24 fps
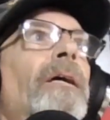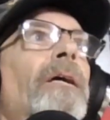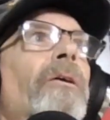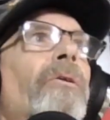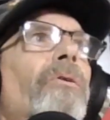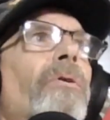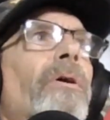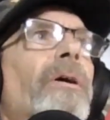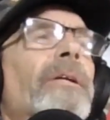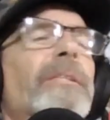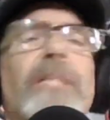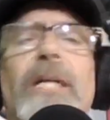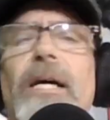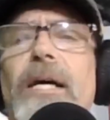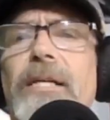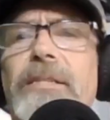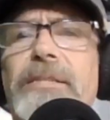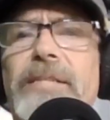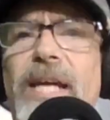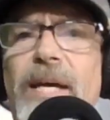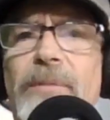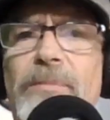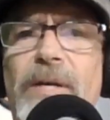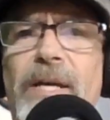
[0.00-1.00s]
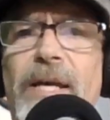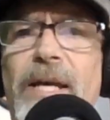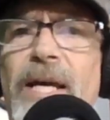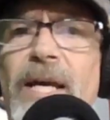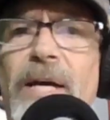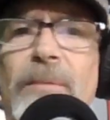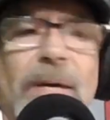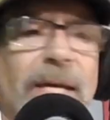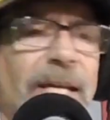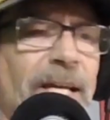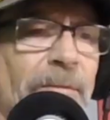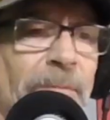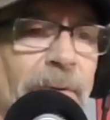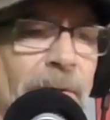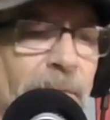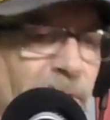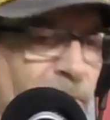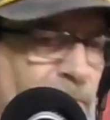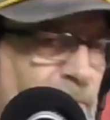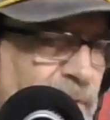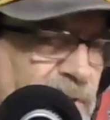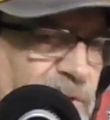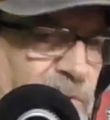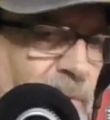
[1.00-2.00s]
or at the Tampa Am, I can't
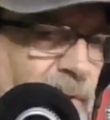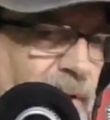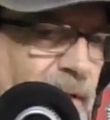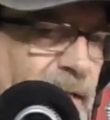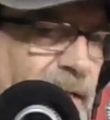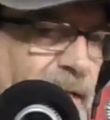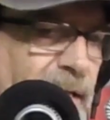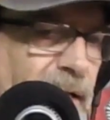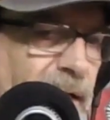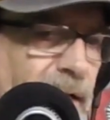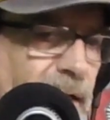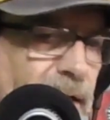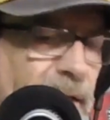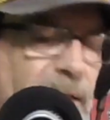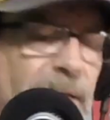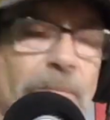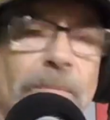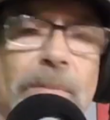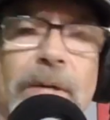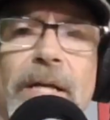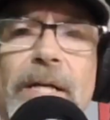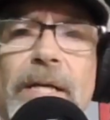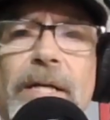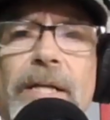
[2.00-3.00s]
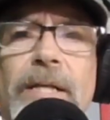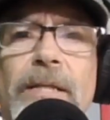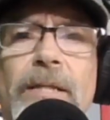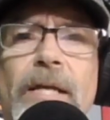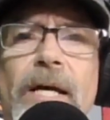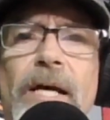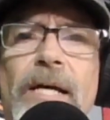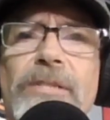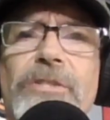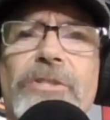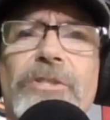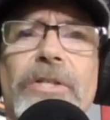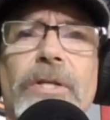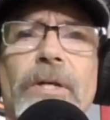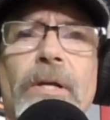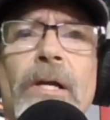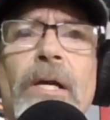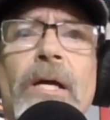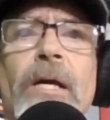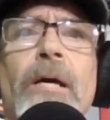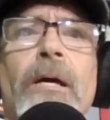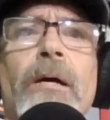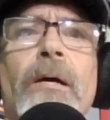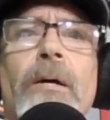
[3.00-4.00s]
remember which one he competed in last
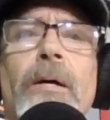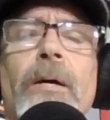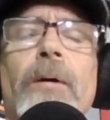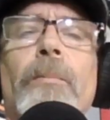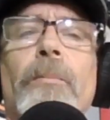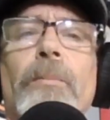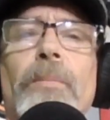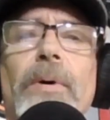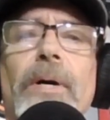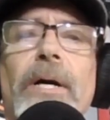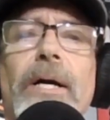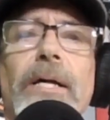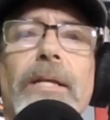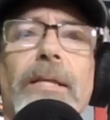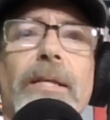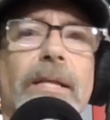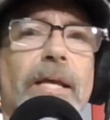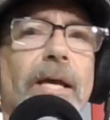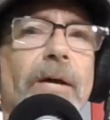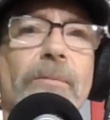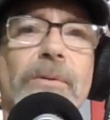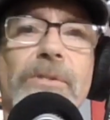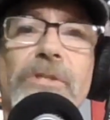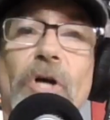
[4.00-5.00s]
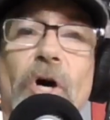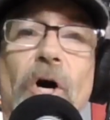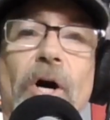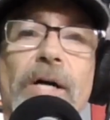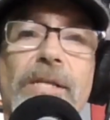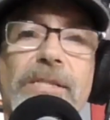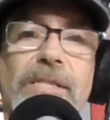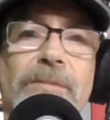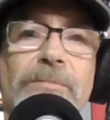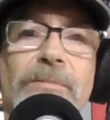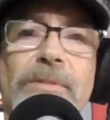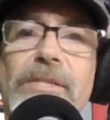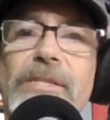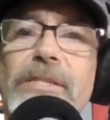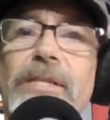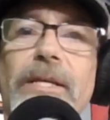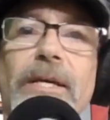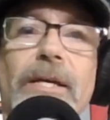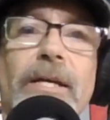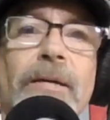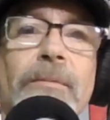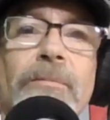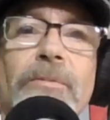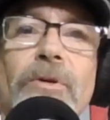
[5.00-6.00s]
year, but that was awesome to
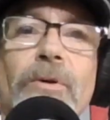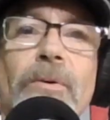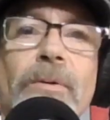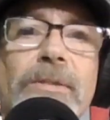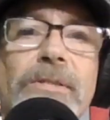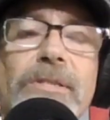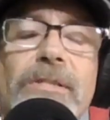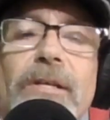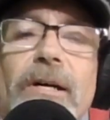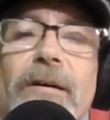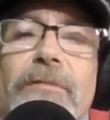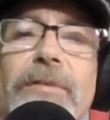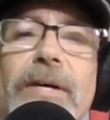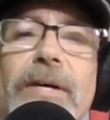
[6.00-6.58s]
see him doing stuff